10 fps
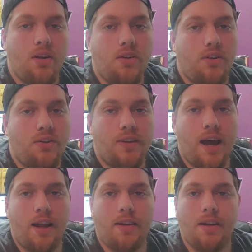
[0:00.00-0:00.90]
just
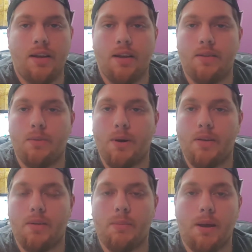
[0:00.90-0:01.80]
side gigs,
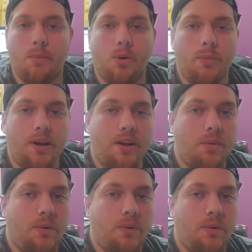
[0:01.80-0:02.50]
ways to make more money and